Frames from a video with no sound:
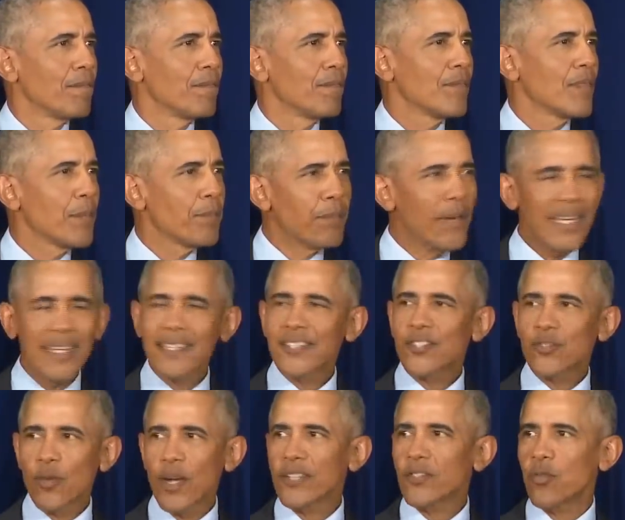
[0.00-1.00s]
The biggest
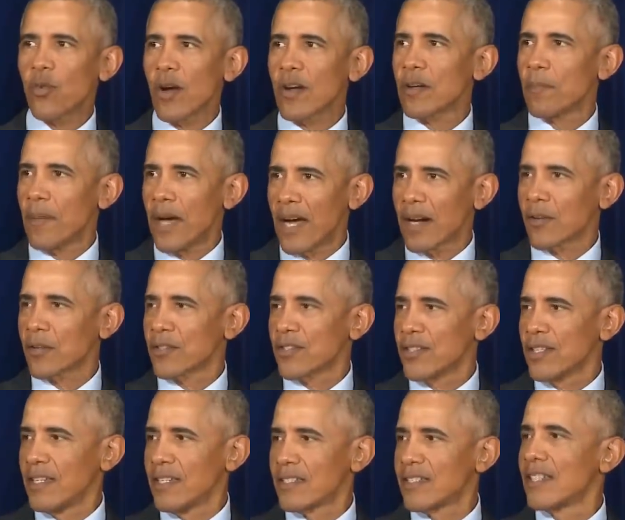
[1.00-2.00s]
threat to our
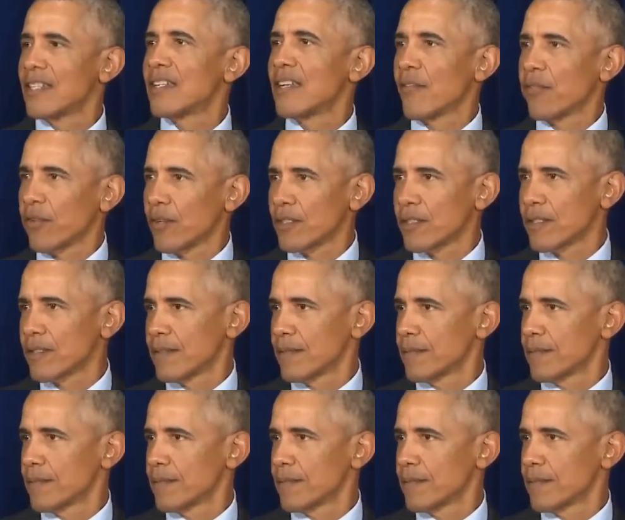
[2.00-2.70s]
democracy is indifference.